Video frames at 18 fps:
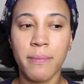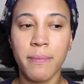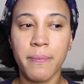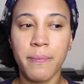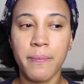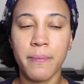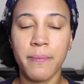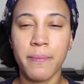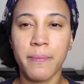
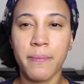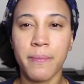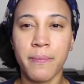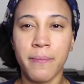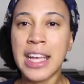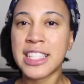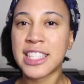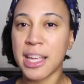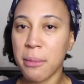Hmm.
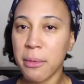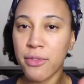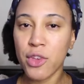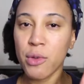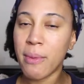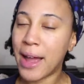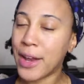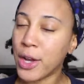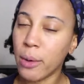Some of
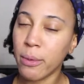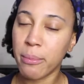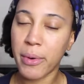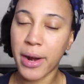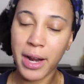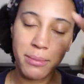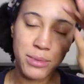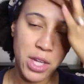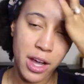you might know what
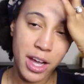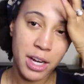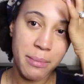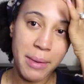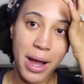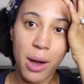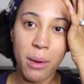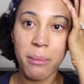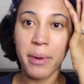brand I'm talking
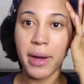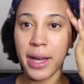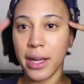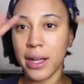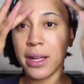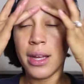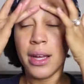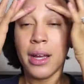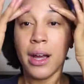about,
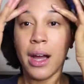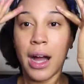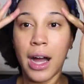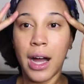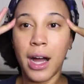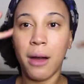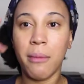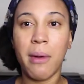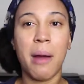but
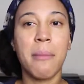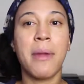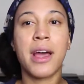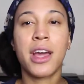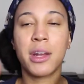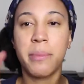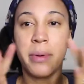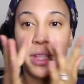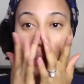um, I'm
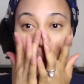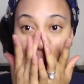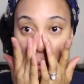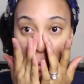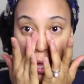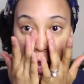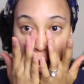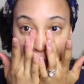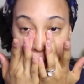not gonna put them
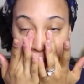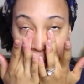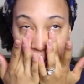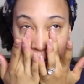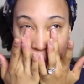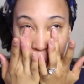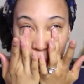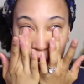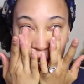on blast. I'm
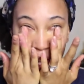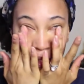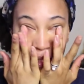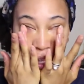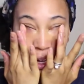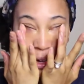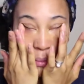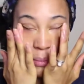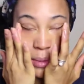not gonna put it out
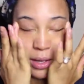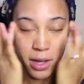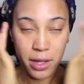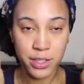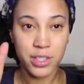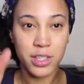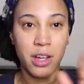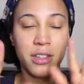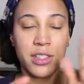there and be
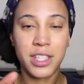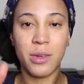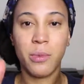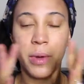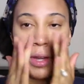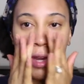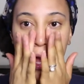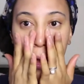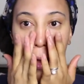all salty
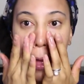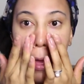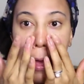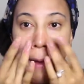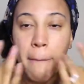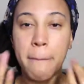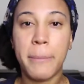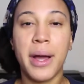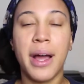and whatnot.
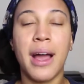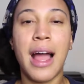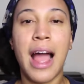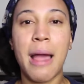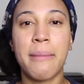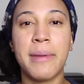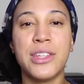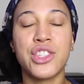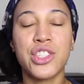But
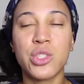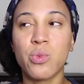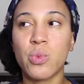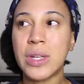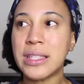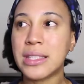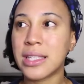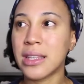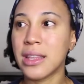I mean, just
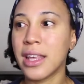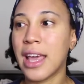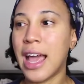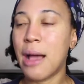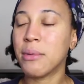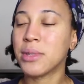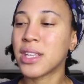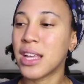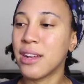recently
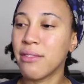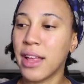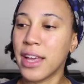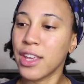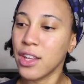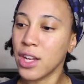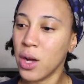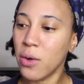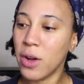I was kind of
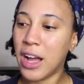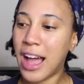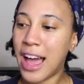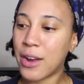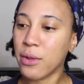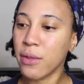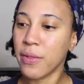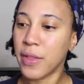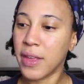like, you know what?
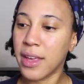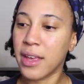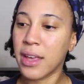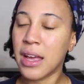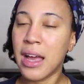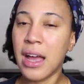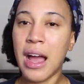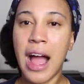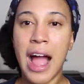I don't
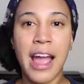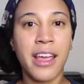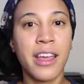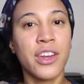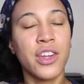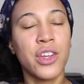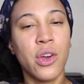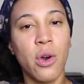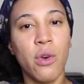think I
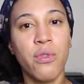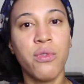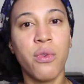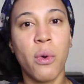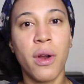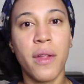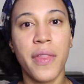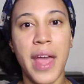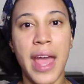can go
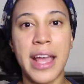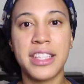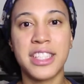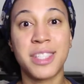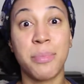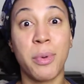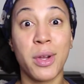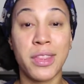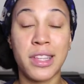forth
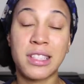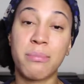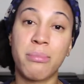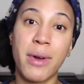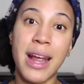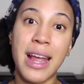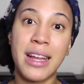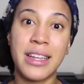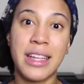and support this
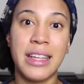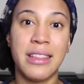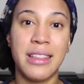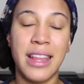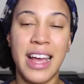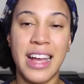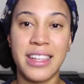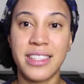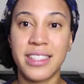brand
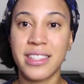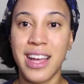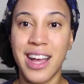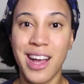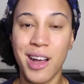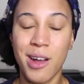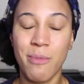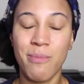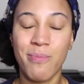unless
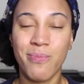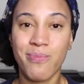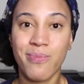um,